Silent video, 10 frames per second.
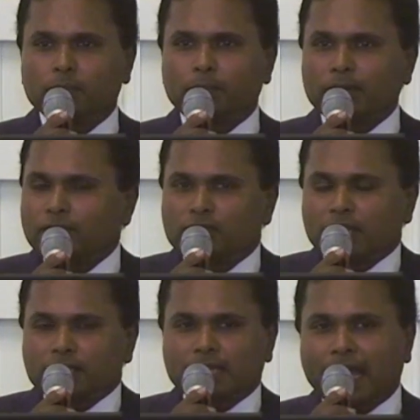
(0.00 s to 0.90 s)
but we
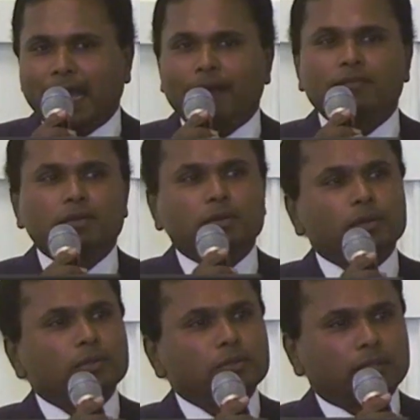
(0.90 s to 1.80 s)
just have to
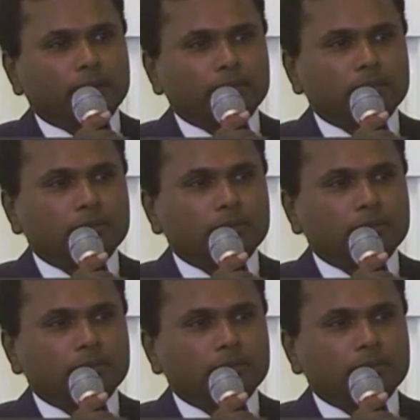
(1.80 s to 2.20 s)
go through them.